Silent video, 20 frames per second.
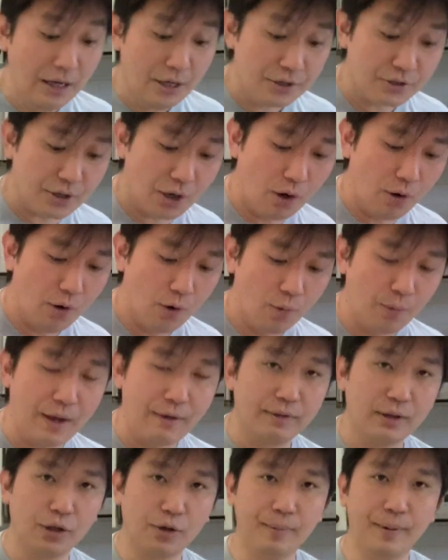So we
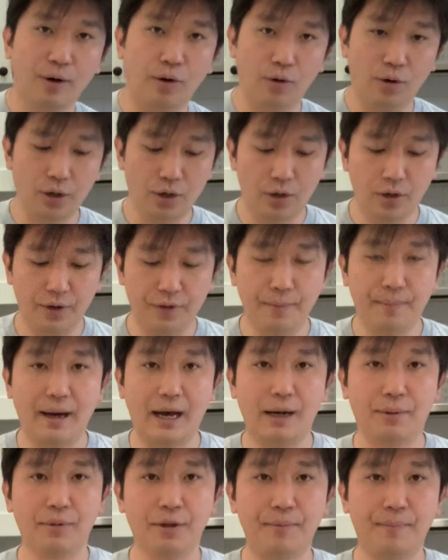have a little bit of oil in the
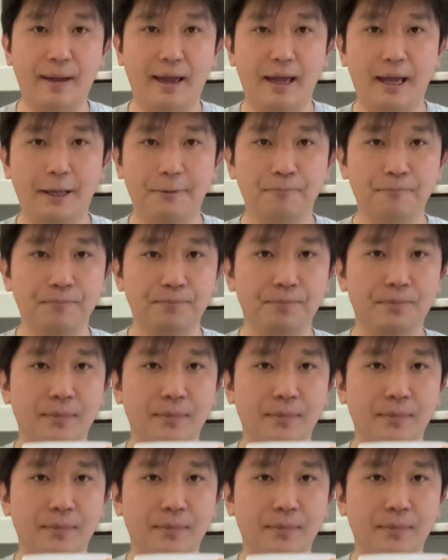bottom of the pan,